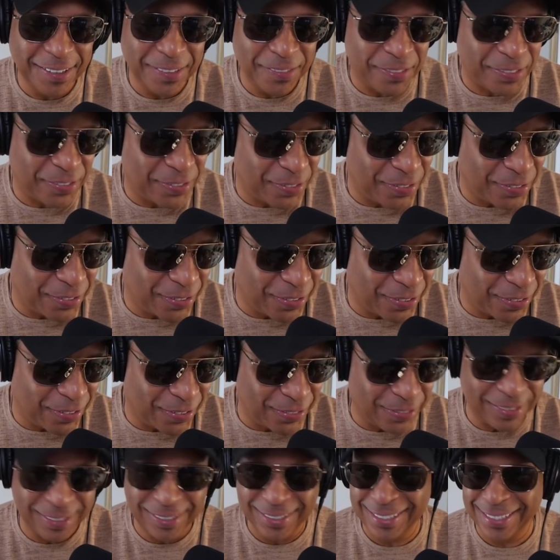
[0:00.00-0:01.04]

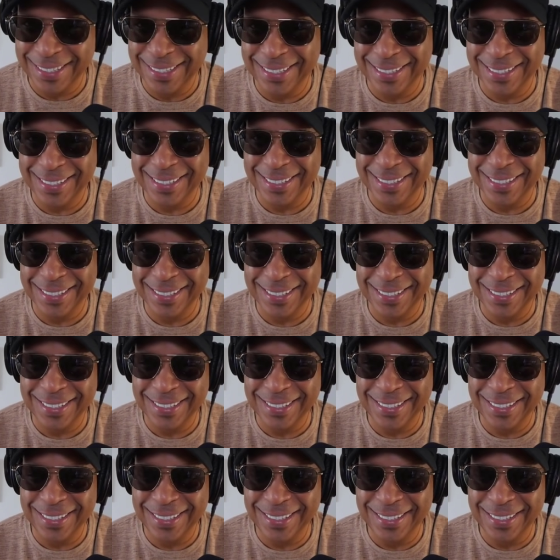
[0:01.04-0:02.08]

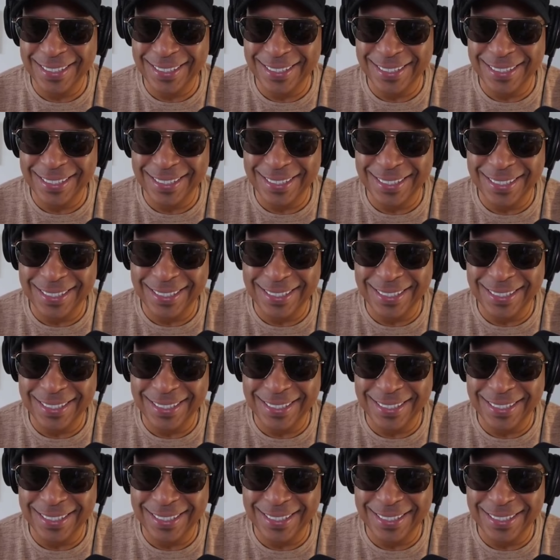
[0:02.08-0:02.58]
(silence)